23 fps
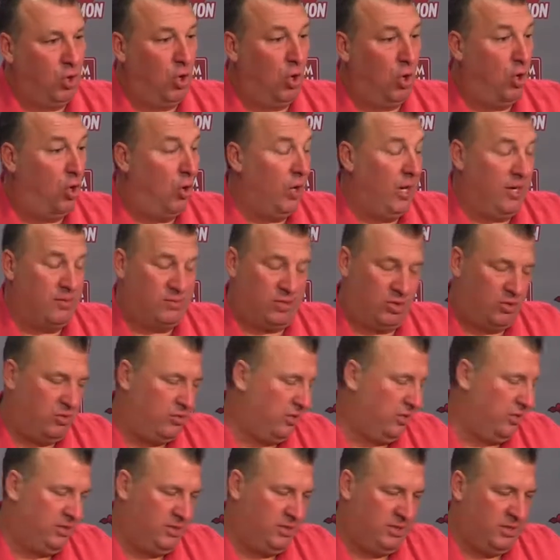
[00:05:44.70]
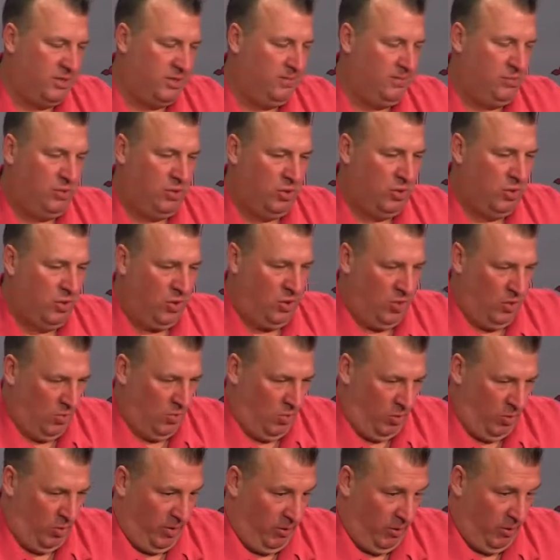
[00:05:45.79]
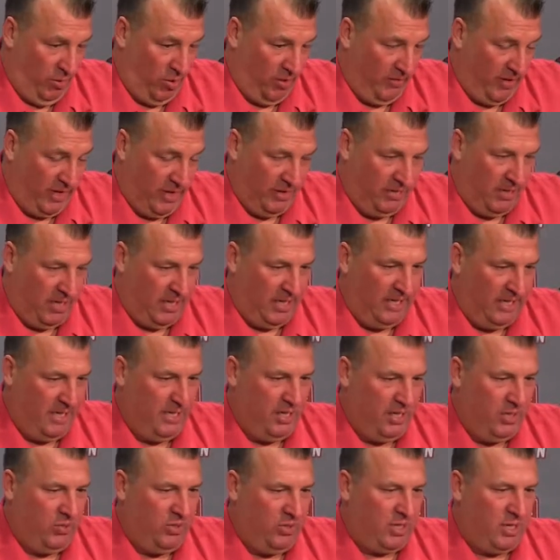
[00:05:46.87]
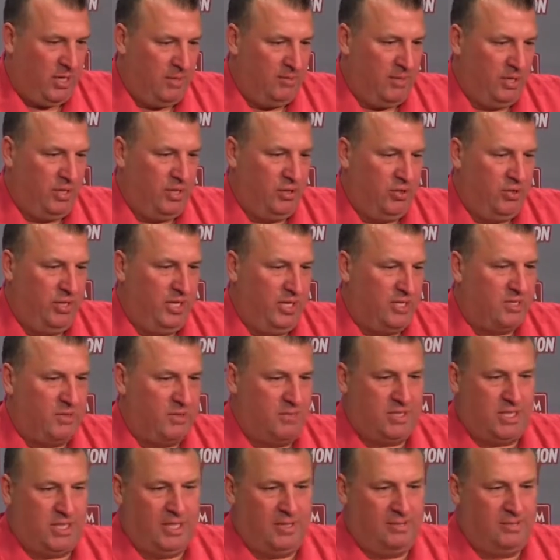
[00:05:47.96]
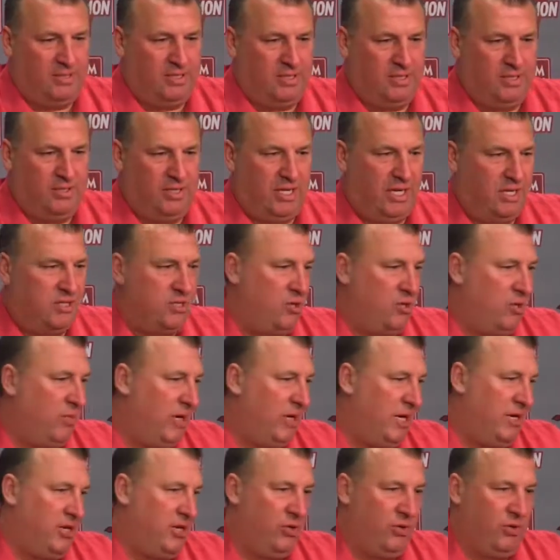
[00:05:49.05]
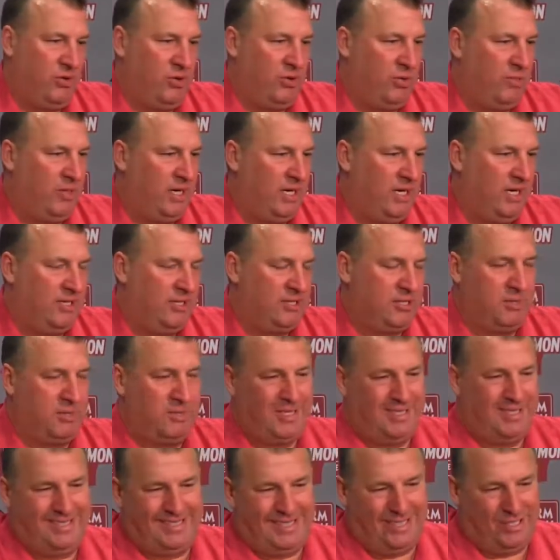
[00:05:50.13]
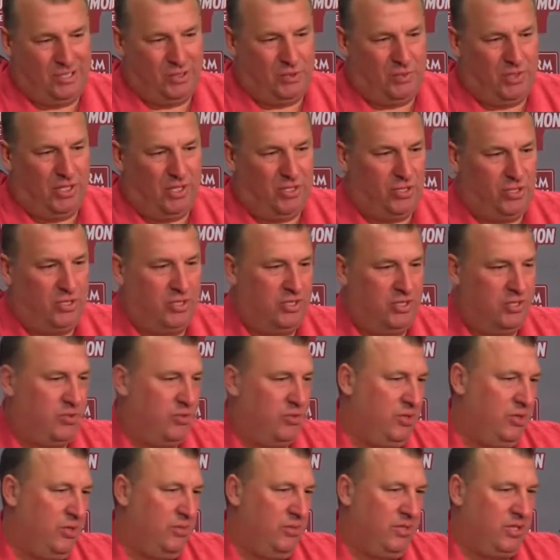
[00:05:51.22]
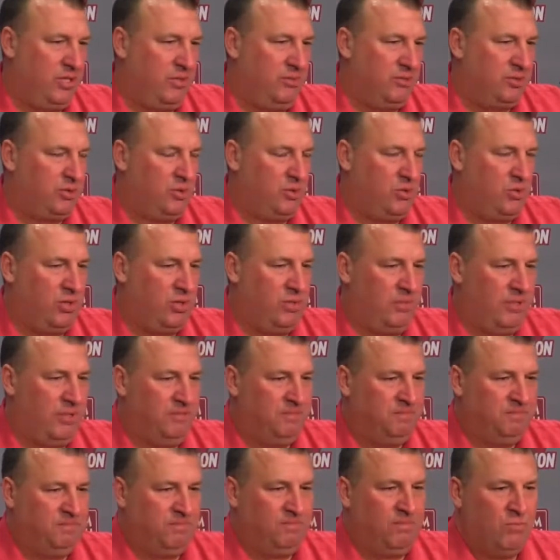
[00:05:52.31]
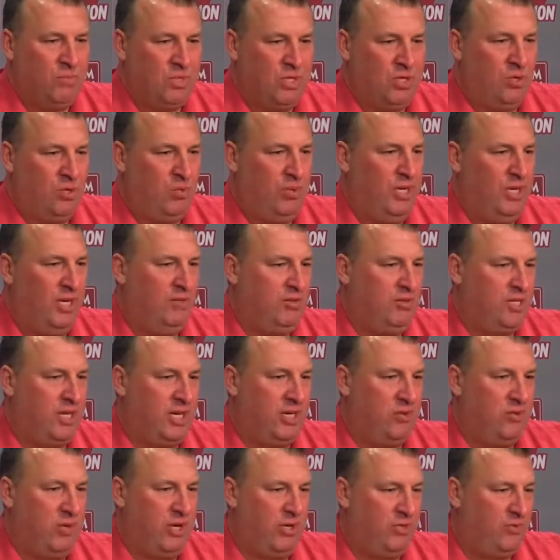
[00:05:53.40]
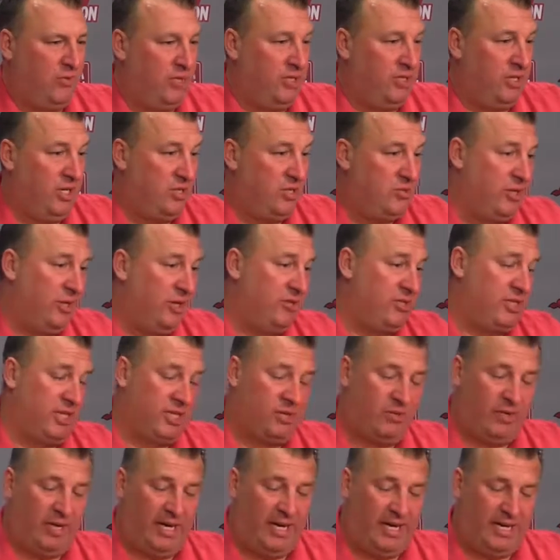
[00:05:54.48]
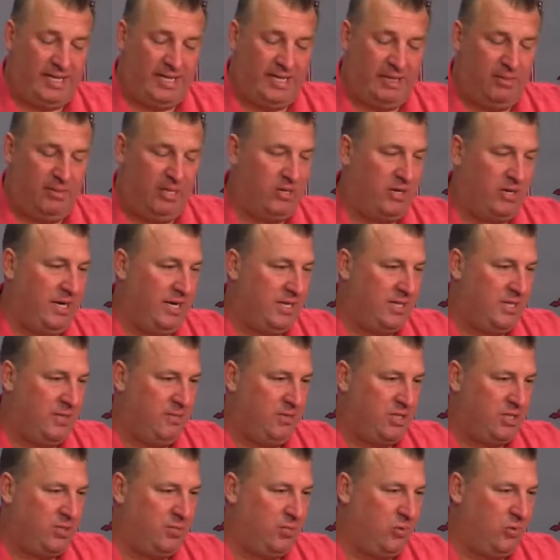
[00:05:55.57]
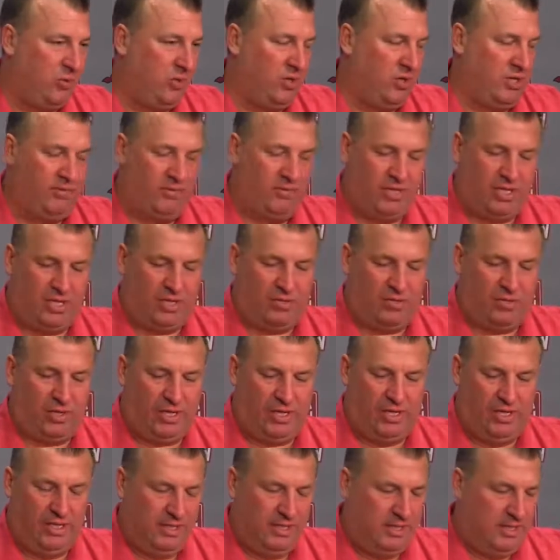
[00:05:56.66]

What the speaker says: Oh, absolutely. When we remove anybody, you know, we commonly do that. Sometimes you guys know about it, don't know about it. Sometimes kids are redshirted, so it doesn't become a story. But we never take away three things. We never take away academic or academic support, never take away